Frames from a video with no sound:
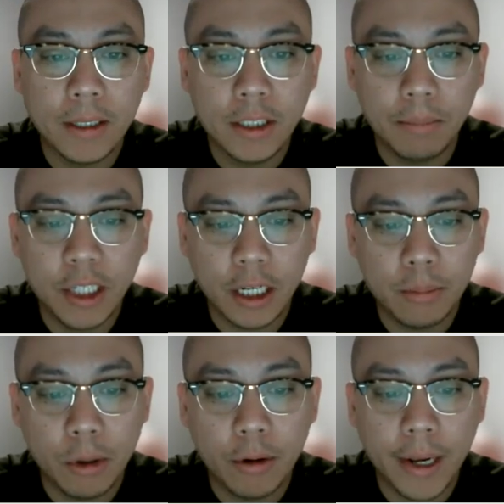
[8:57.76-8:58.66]
subject
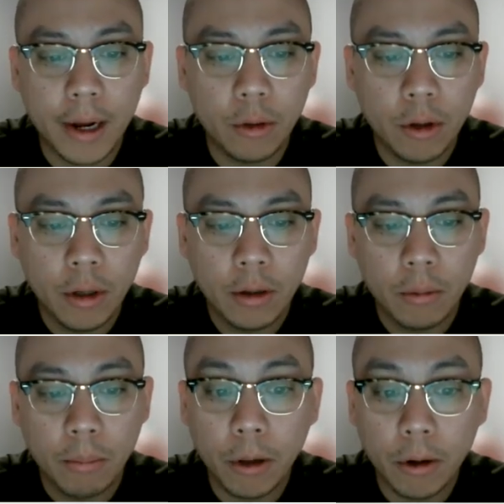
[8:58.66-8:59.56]
pronoun,
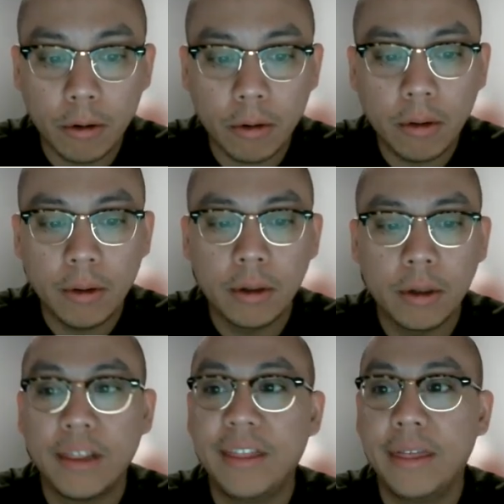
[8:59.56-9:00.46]
plural,
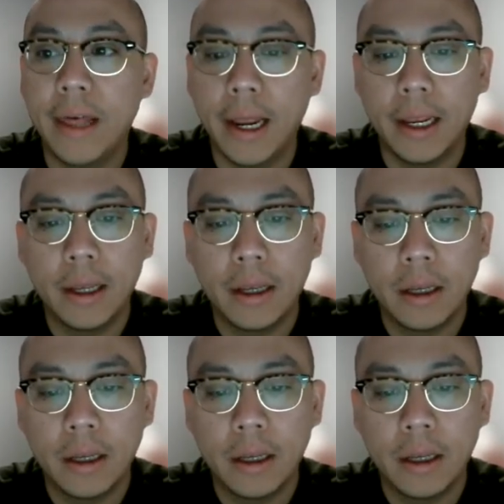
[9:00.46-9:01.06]
they.